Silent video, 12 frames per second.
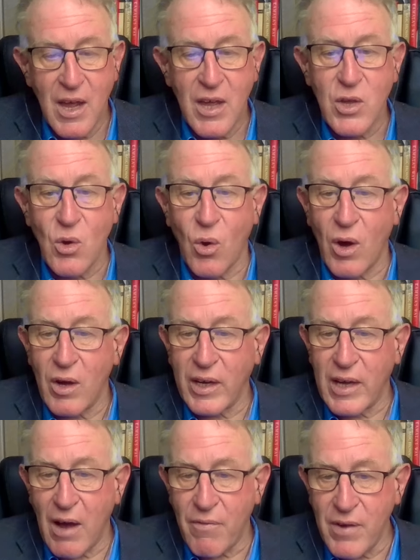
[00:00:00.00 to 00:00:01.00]
your
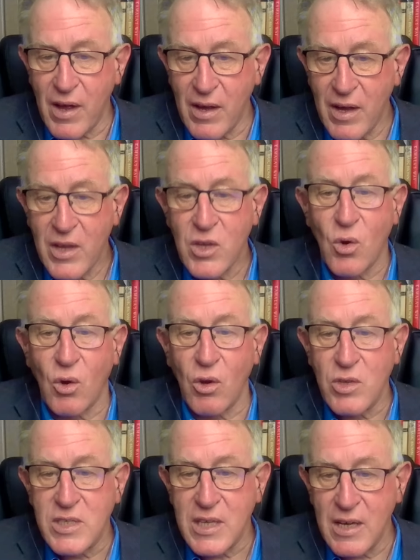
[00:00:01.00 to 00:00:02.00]
governor, your
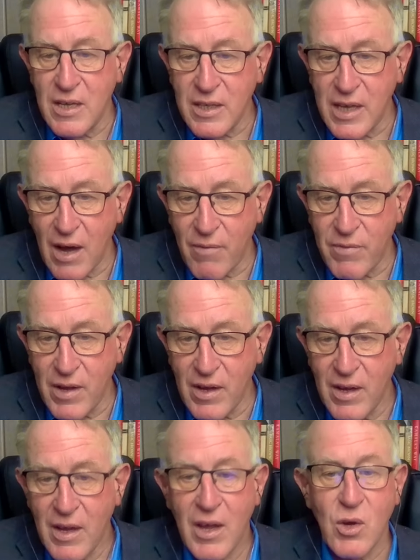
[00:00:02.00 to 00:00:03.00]
lieutenant governor,
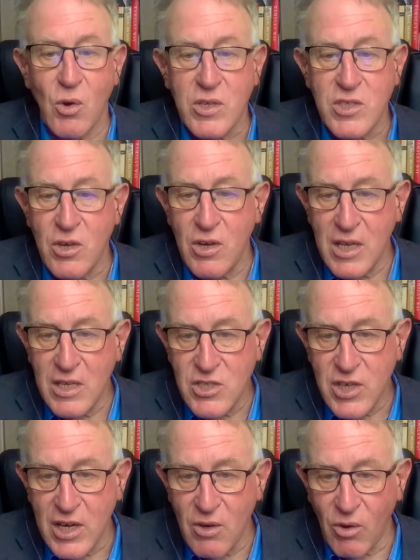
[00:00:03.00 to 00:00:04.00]
your attorney
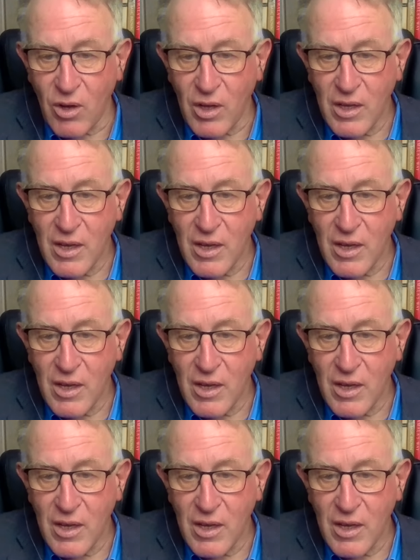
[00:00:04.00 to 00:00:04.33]
general.